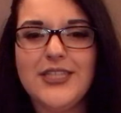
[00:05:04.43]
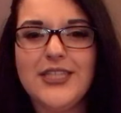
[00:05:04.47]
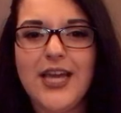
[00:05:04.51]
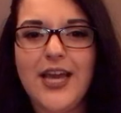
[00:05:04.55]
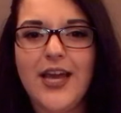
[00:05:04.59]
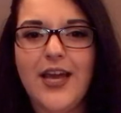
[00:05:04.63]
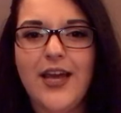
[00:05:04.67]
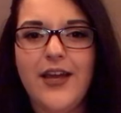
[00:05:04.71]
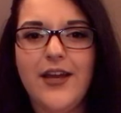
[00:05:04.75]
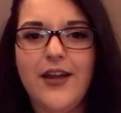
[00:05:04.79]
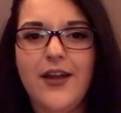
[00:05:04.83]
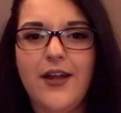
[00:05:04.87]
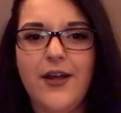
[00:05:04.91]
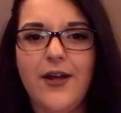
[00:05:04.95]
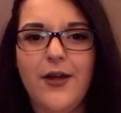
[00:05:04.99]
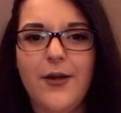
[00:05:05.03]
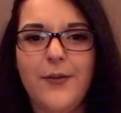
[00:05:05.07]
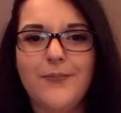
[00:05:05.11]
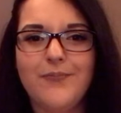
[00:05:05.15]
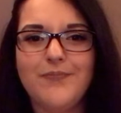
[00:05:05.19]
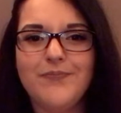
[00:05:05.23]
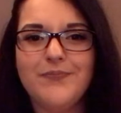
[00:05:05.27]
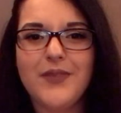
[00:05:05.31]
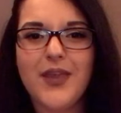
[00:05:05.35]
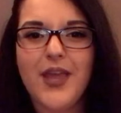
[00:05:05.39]
said,
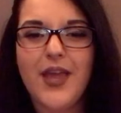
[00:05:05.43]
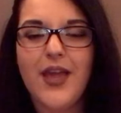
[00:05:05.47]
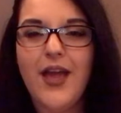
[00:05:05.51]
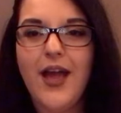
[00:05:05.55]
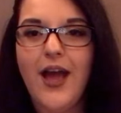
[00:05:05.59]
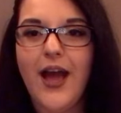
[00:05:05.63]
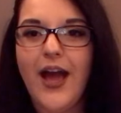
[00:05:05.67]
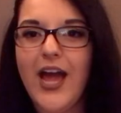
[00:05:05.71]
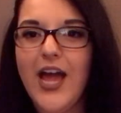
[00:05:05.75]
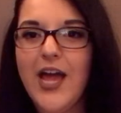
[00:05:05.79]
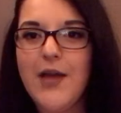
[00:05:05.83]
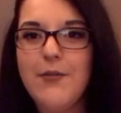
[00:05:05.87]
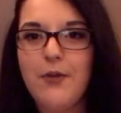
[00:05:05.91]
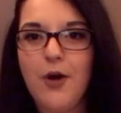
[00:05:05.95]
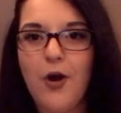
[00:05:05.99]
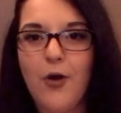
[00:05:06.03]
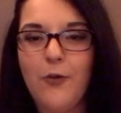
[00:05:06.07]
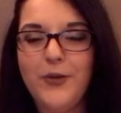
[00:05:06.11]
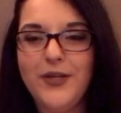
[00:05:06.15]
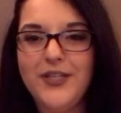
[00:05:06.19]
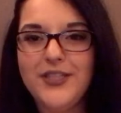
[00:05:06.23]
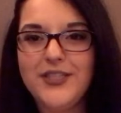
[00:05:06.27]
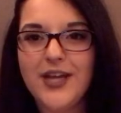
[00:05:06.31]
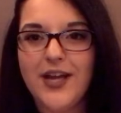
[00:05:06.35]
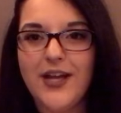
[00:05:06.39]
I am
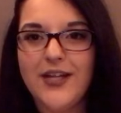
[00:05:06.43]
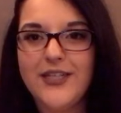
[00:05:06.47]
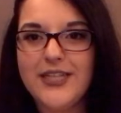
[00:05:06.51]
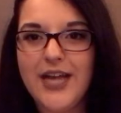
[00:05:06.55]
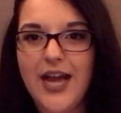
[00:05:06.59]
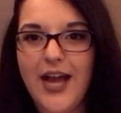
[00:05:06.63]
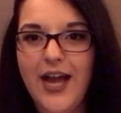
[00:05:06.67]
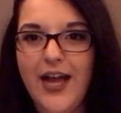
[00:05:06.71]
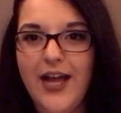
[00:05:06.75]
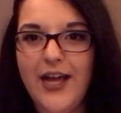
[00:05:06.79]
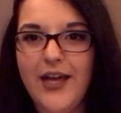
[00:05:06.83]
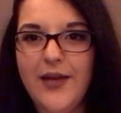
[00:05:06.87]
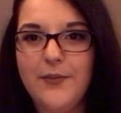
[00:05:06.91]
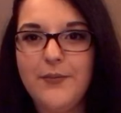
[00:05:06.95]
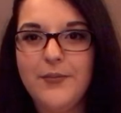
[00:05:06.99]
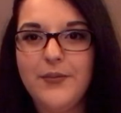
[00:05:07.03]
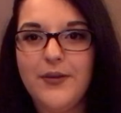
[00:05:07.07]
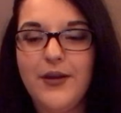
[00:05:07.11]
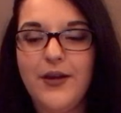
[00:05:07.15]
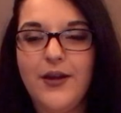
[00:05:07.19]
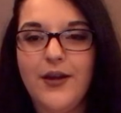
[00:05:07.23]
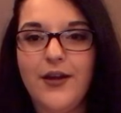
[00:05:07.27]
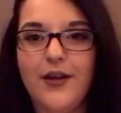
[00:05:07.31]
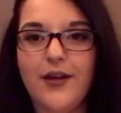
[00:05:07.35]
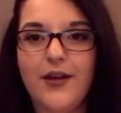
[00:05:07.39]
always on time,
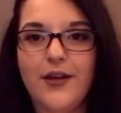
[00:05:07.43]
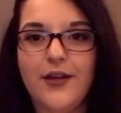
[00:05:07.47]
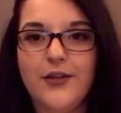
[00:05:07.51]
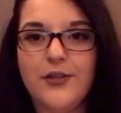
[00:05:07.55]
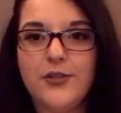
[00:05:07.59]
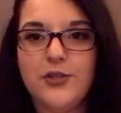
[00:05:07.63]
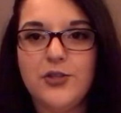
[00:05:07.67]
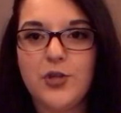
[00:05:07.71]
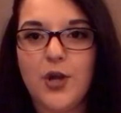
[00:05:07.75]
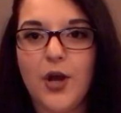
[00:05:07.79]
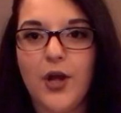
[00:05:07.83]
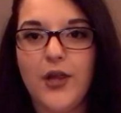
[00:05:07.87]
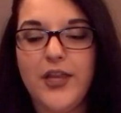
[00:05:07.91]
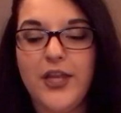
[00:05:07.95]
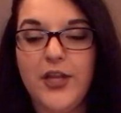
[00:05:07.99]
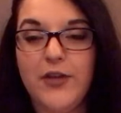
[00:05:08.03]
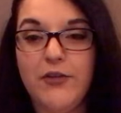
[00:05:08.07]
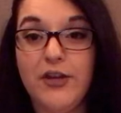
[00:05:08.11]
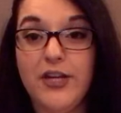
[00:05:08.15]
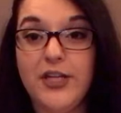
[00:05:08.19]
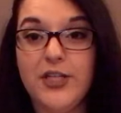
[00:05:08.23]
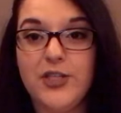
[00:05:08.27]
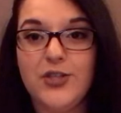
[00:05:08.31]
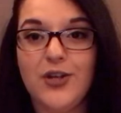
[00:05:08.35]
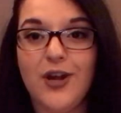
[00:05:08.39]
strongly
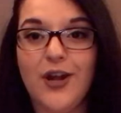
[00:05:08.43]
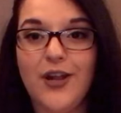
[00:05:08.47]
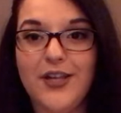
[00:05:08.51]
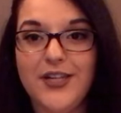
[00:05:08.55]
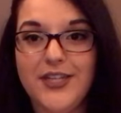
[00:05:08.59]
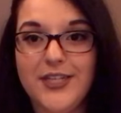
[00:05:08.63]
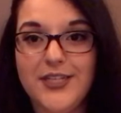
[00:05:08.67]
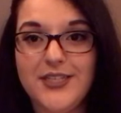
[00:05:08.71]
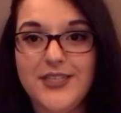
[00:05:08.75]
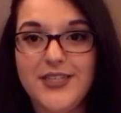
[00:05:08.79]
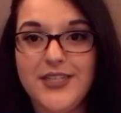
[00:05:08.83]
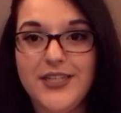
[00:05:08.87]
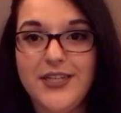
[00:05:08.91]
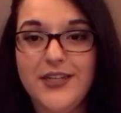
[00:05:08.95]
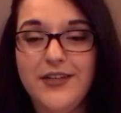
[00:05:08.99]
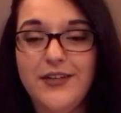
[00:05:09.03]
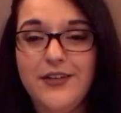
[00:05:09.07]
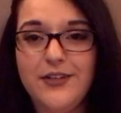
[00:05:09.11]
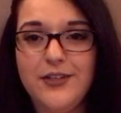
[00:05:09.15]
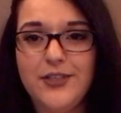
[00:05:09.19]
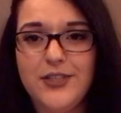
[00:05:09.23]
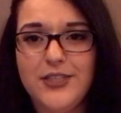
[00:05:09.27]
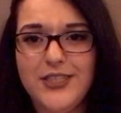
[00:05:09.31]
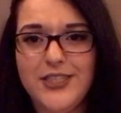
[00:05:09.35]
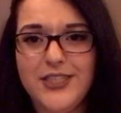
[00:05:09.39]
agree to strongly
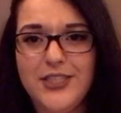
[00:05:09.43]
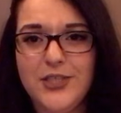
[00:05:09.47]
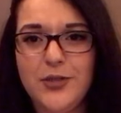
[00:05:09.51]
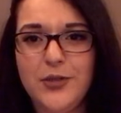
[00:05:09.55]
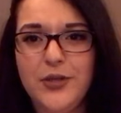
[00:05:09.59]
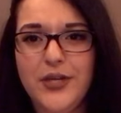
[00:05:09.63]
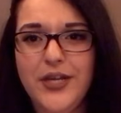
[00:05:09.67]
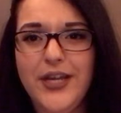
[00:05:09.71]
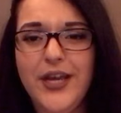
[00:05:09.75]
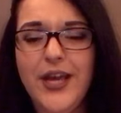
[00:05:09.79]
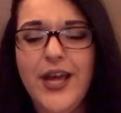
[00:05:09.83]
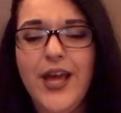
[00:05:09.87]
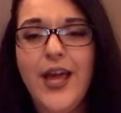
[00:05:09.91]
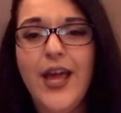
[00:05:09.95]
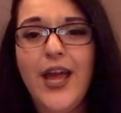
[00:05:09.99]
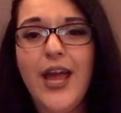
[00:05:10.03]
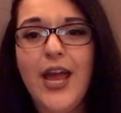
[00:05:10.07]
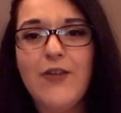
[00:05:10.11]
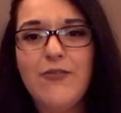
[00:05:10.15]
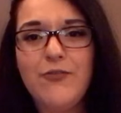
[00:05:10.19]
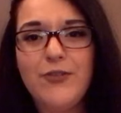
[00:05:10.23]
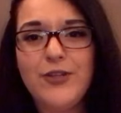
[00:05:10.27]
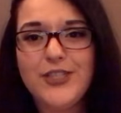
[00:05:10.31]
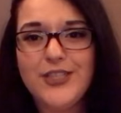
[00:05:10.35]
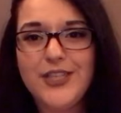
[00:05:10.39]
disagree.
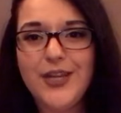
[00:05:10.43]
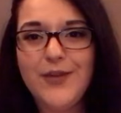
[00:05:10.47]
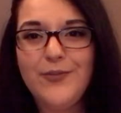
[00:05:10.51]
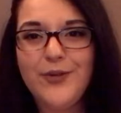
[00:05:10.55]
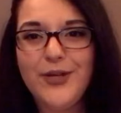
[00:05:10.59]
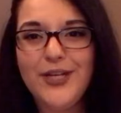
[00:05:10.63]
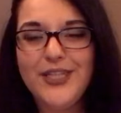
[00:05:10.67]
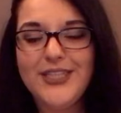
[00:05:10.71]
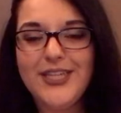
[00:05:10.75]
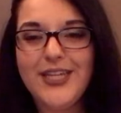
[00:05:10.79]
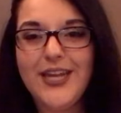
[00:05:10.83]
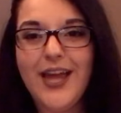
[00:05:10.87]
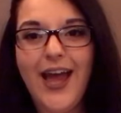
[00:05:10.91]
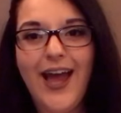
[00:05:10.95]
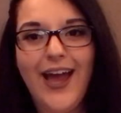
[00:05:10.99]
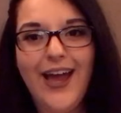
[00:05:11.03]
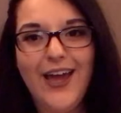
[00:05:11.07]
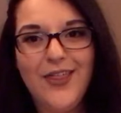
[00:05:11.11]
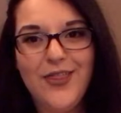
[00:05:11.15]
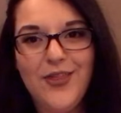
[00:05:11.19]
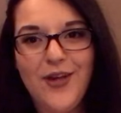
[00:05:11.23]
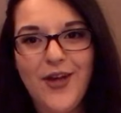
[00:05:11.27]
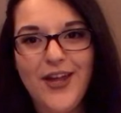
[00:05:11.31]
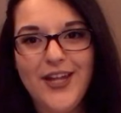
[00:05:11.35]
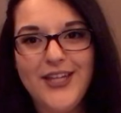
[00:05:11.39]
and for some reason
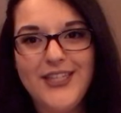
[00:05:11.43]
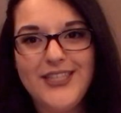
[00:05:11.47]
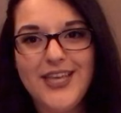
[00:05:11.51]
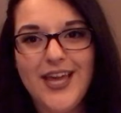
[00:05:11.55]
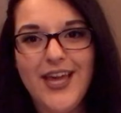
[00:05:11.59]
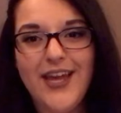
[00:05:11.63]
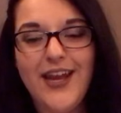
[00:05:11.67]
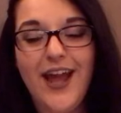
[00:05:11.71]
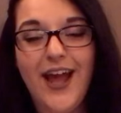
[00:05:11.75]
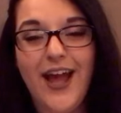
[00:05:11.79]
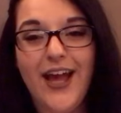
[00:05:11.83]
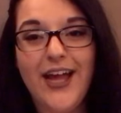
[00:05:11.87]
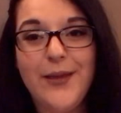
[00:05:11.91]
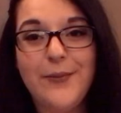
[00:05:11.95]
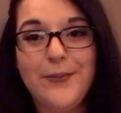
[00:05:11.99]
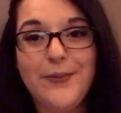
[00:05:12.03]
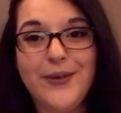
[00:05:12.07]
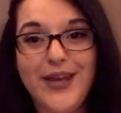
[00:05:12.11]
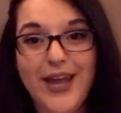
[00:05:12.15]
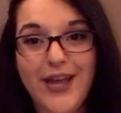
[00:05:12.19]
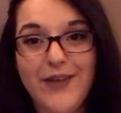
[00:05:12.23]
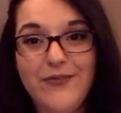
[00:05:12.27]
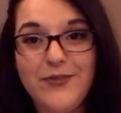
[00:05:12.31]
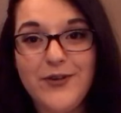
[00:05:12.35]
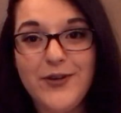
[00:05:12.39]
I thought it said I
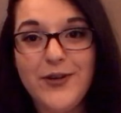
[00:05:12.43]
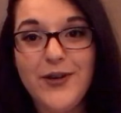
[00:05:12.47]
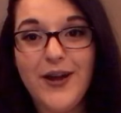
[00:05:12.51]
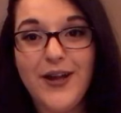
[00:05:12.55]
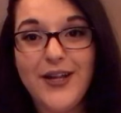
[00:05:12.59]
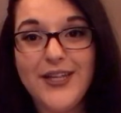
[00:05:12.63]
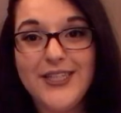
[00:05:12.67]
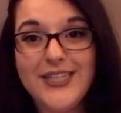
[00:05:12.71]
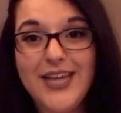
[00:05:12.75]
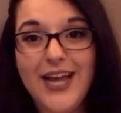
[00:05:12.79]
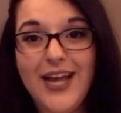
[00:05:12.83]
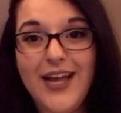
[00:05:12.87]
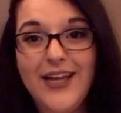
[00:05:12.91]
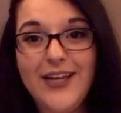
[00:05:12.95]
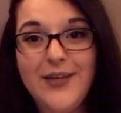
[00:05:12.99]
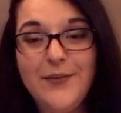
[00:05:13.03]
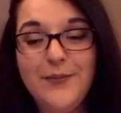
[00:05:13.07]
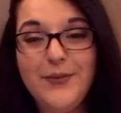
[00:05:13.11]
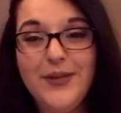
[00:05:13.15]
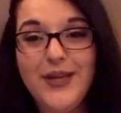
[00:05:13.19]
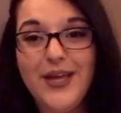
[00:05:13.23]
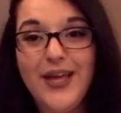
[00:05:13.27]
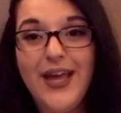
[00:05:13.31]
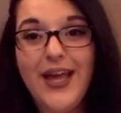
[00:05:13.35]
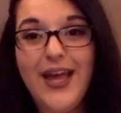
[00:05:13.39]
am never on
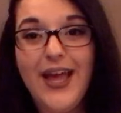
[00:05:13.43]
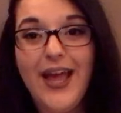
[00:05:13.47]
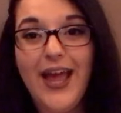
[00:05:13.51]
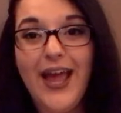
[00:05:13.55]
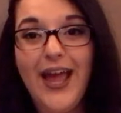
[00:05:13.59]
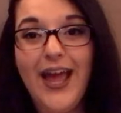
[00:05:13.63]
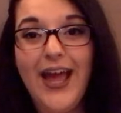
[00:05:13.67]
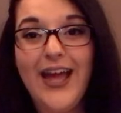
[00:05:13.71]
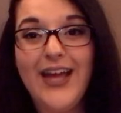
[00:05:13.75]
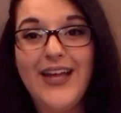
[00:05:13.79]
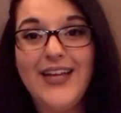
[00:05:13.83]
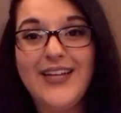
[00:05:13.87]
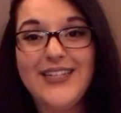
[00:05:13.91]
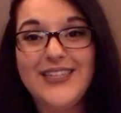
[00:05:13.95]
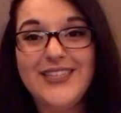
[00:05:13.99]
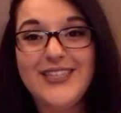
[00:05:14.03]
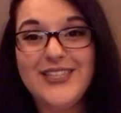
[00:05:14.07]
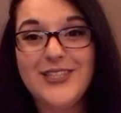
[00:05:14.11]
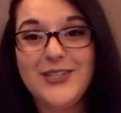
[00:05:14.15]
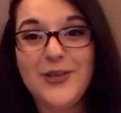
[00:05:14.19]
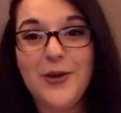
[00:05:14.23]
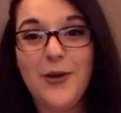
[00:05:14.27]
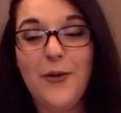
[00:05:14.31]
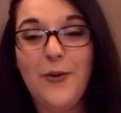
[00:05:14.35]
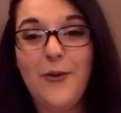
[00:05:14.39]
time, and
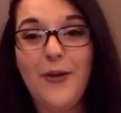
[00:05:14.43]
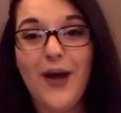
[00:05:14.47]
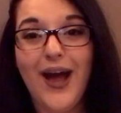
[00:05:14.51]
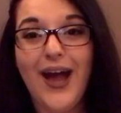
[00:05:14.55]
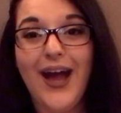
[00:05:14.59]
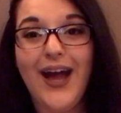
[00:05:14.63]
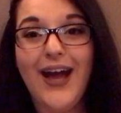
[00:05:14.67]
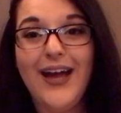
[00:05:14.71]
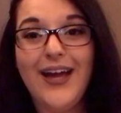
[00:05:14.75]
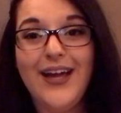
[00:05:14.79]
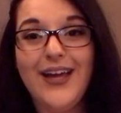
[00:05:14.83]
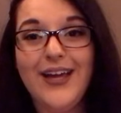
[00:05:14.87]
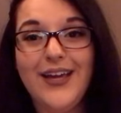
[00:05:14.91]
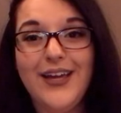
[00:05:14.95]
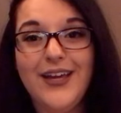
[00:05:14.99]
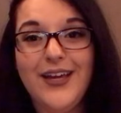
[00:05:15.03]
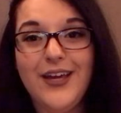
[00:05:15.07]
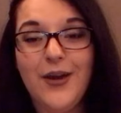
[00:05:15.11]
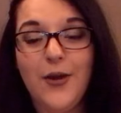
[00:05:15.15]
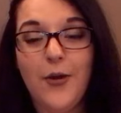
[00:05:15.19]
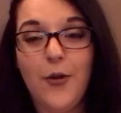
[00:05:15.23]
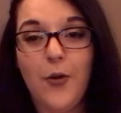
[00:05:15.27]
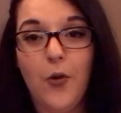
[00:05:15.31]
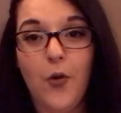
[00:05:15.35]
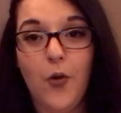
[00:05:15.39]
so I
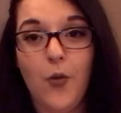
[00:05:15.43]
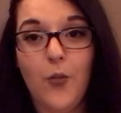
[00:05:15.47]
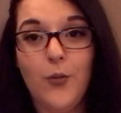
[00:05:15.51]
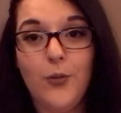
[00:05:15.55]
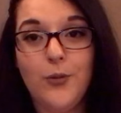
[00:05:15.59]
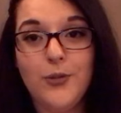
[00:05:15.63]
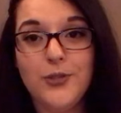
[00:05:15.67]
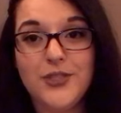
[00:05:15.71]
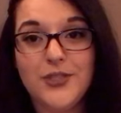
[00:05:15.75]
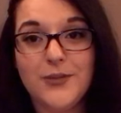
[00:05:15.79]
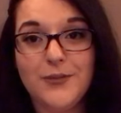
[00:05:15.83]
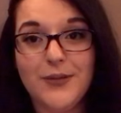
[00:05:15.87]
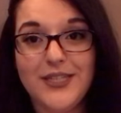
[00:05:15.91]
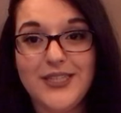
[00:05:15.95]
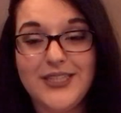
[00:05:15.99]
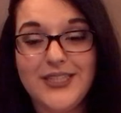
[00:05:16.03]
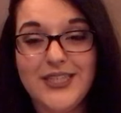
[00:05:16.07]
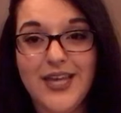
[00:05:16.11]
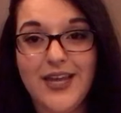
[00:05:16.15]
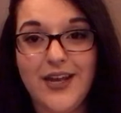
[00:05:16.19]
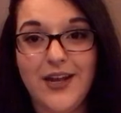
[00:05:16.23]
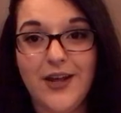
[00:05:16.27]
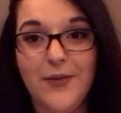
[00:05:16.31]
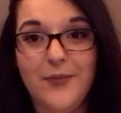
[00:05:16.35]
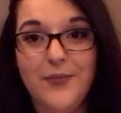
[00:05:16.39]
almost messed
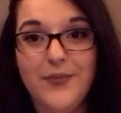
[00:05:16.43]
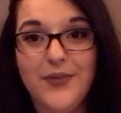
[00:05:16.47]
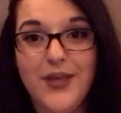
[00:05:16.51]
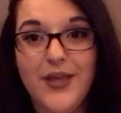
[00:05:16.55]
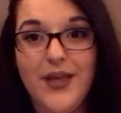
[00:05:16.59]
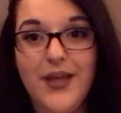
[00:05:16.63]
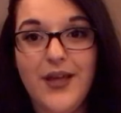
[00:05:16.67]
that up.